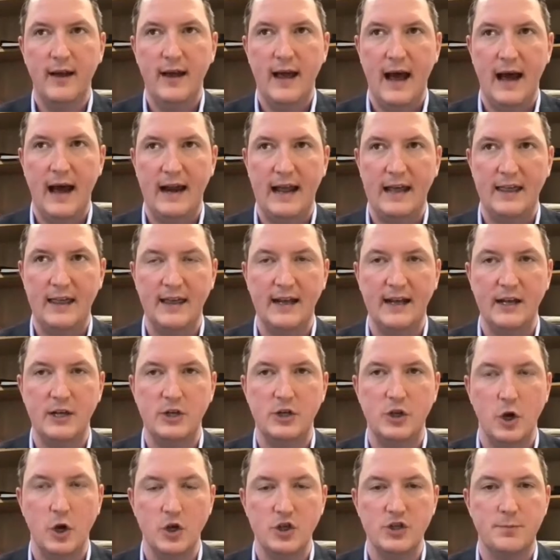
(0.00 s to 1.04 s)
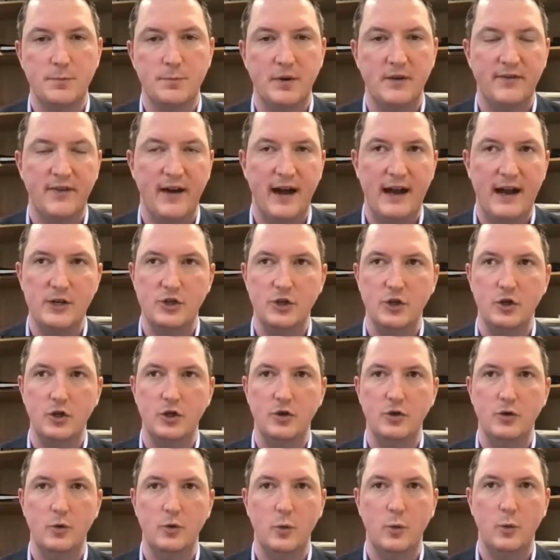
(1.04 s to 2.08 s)
Yeah. And I think it does provide
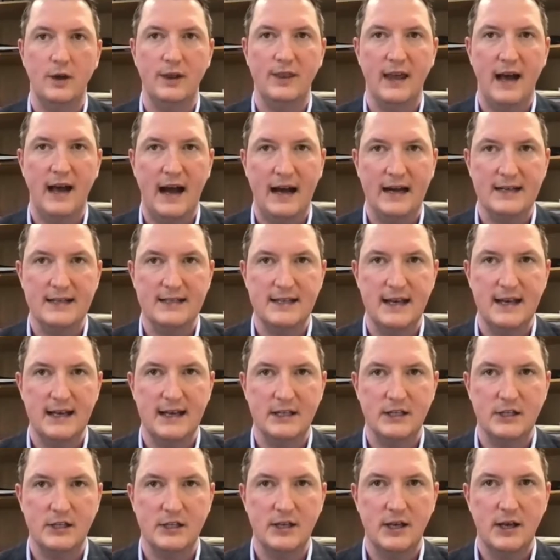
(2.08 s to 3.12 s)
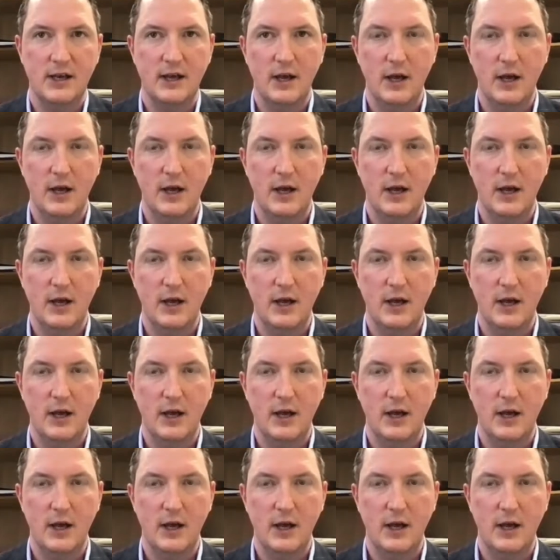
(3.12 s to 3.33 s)
you with access